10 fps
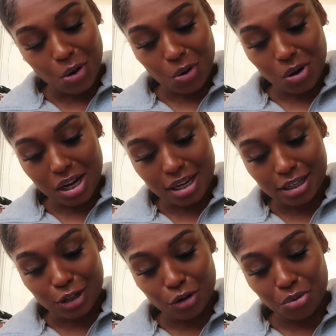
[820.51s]

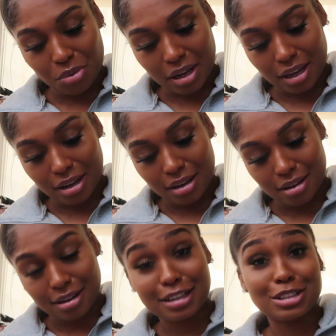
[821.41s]
on going
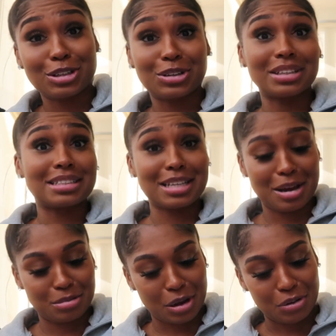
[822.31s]
until the
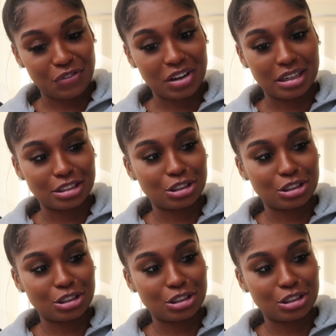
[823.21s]
same day we finish.